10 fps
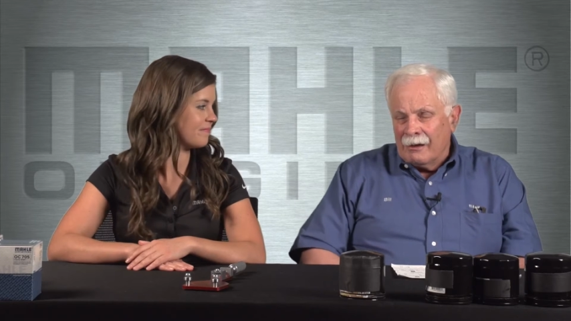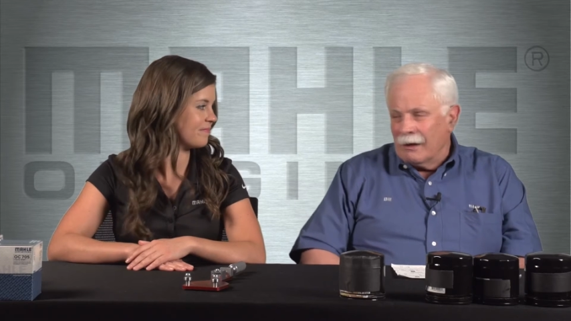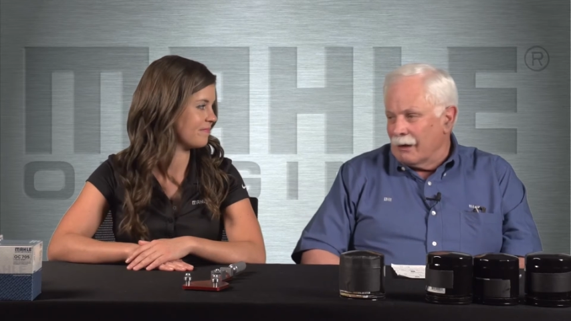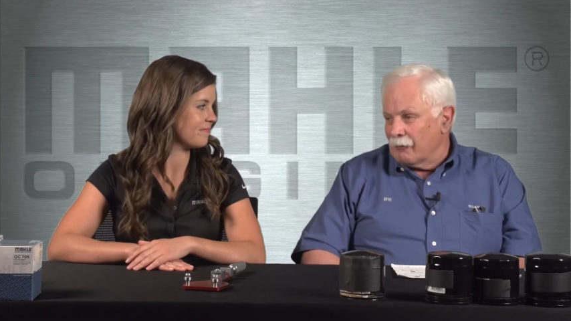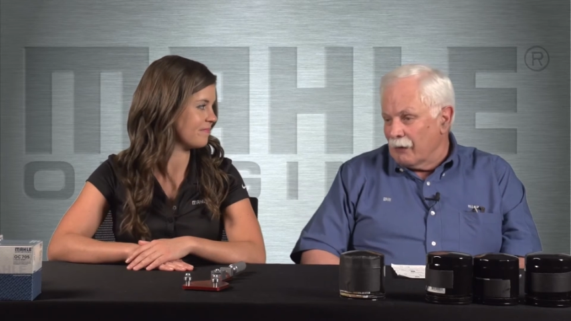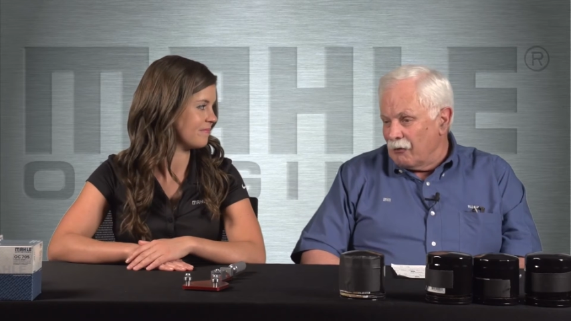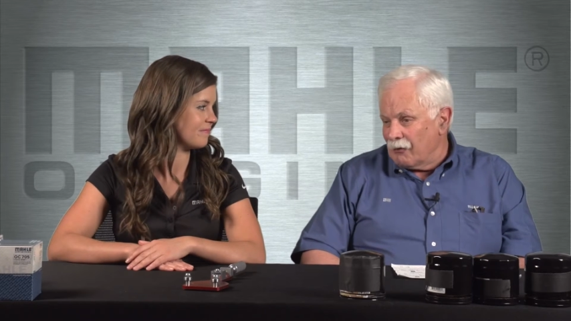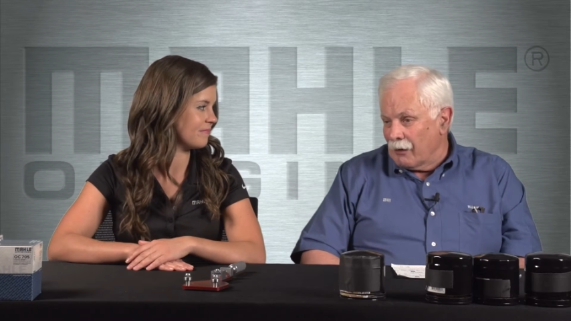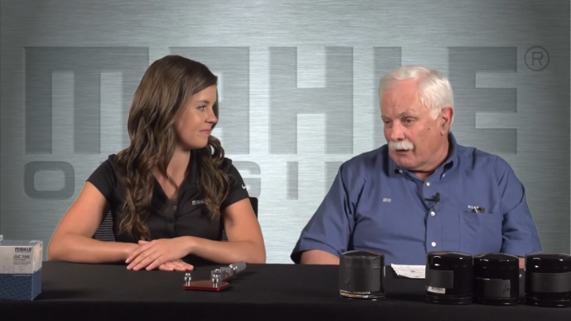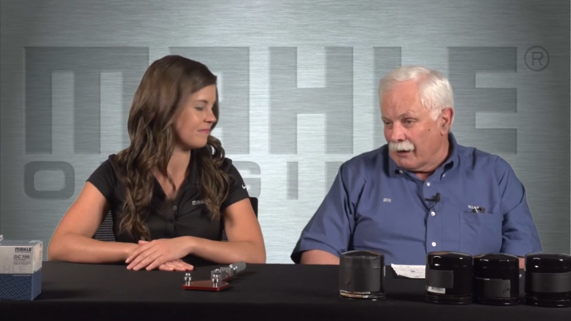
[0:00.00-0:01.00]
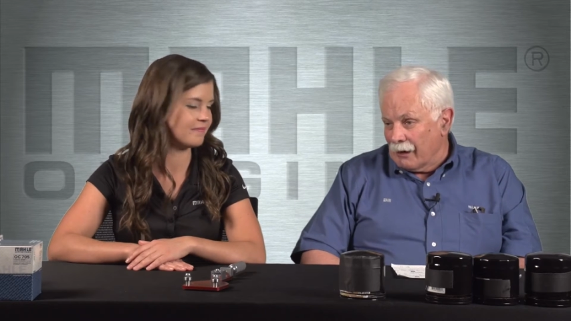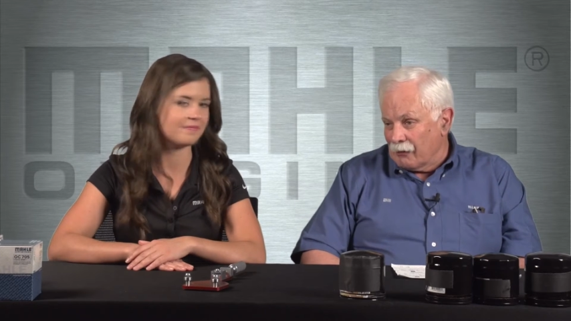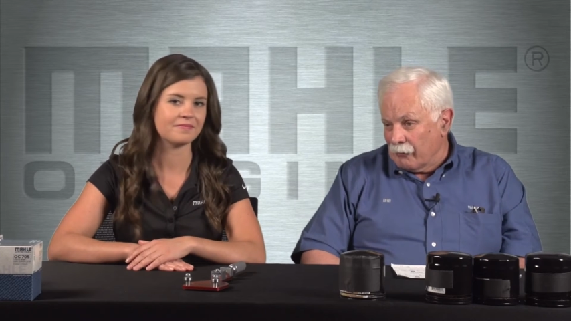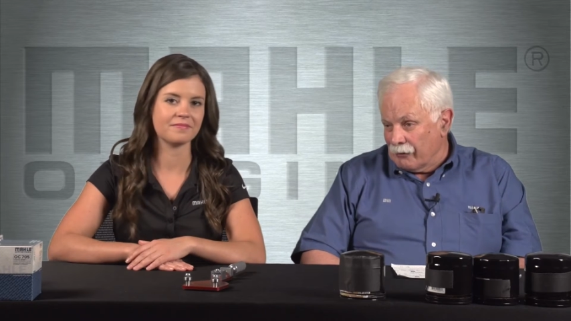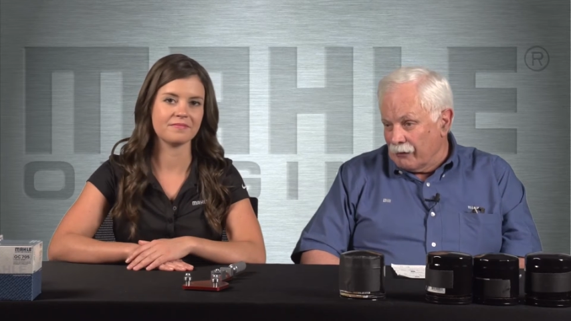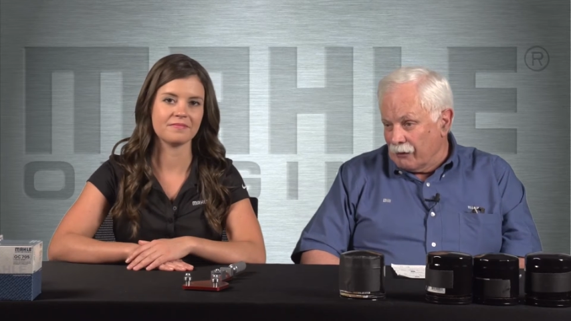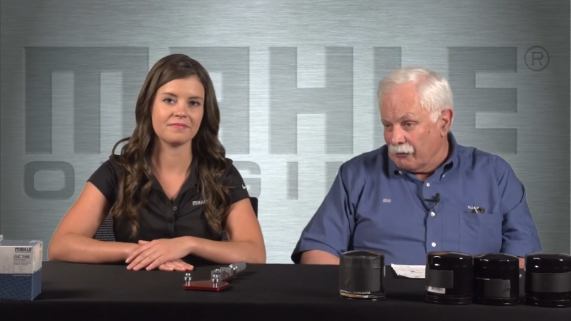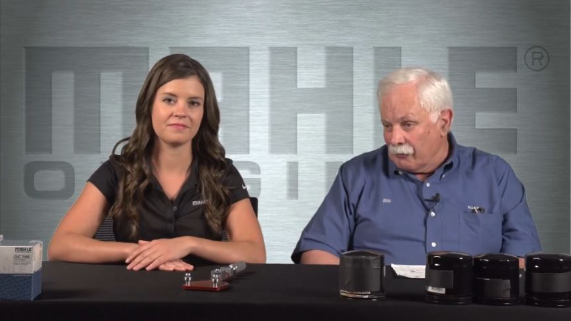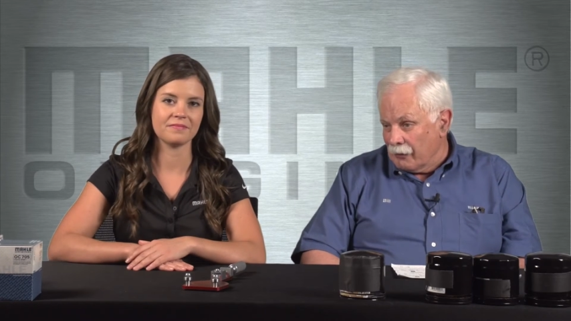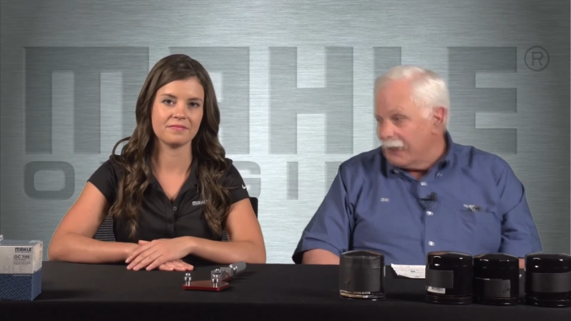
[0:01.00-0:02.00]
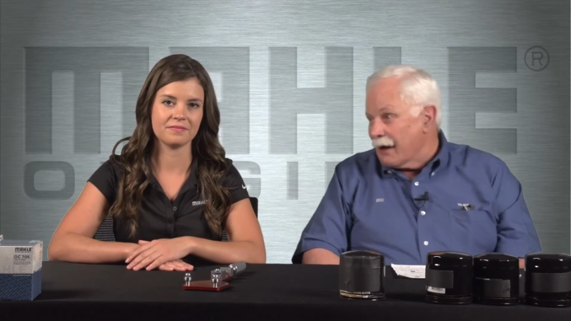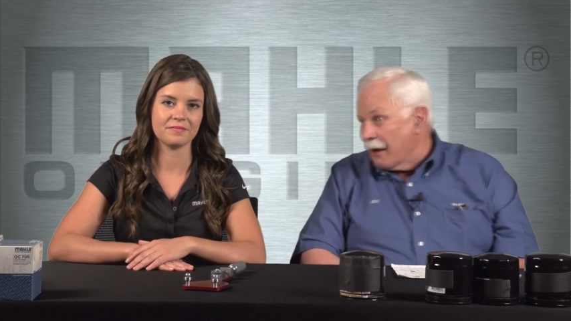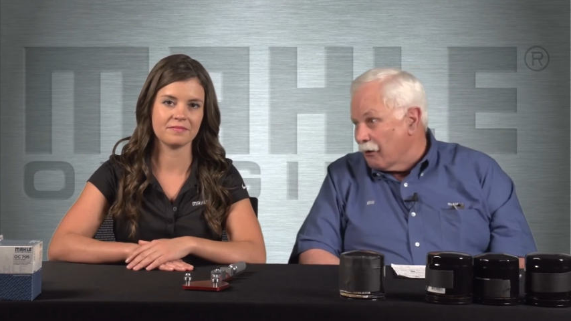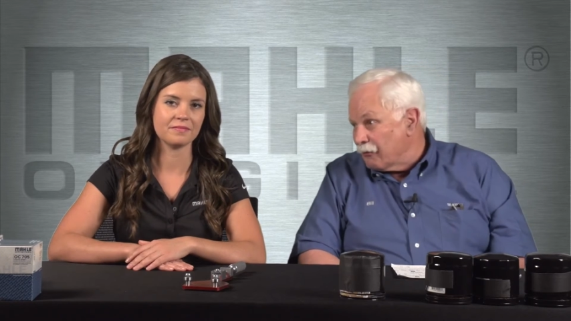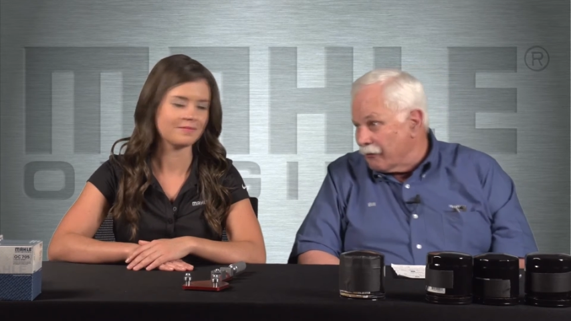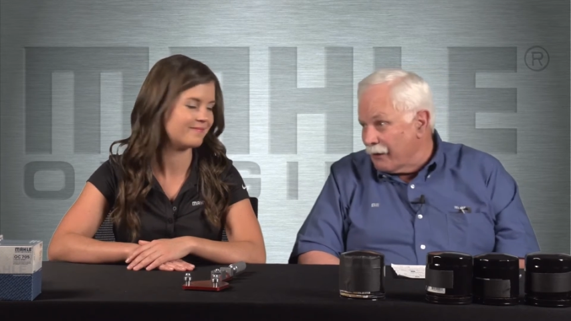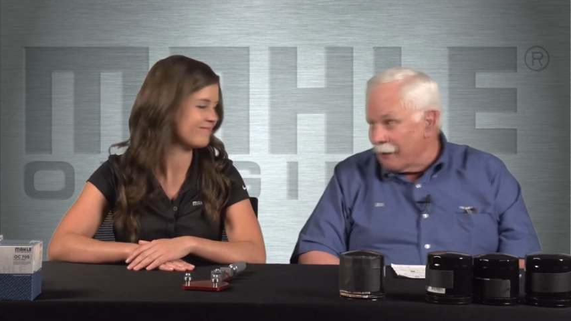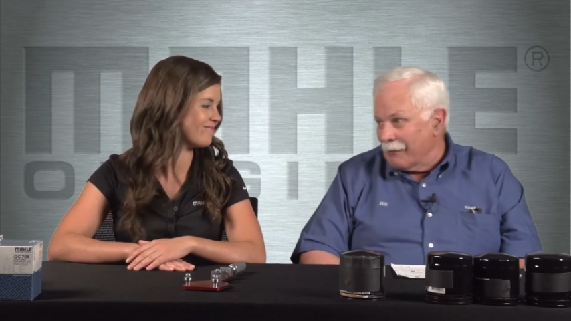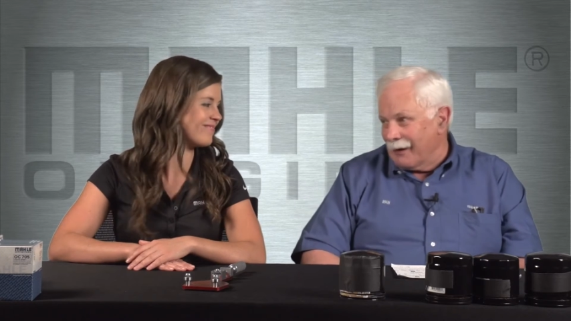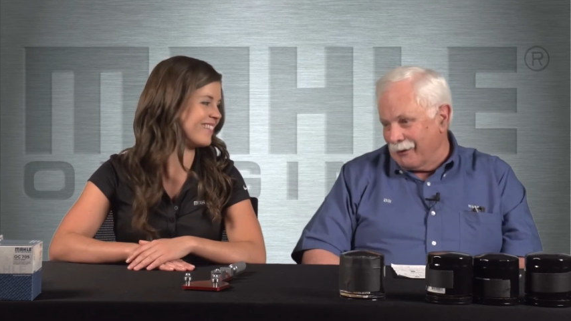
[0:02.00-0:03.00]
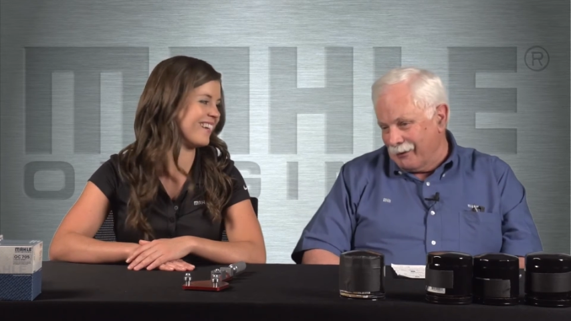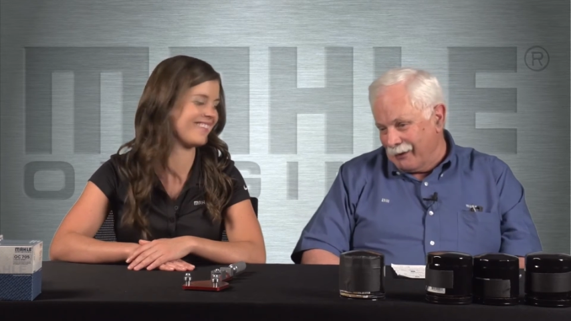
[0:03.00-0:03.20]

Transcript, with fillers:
Speaker 1: And that race car guys, what they do, and gals for that matter,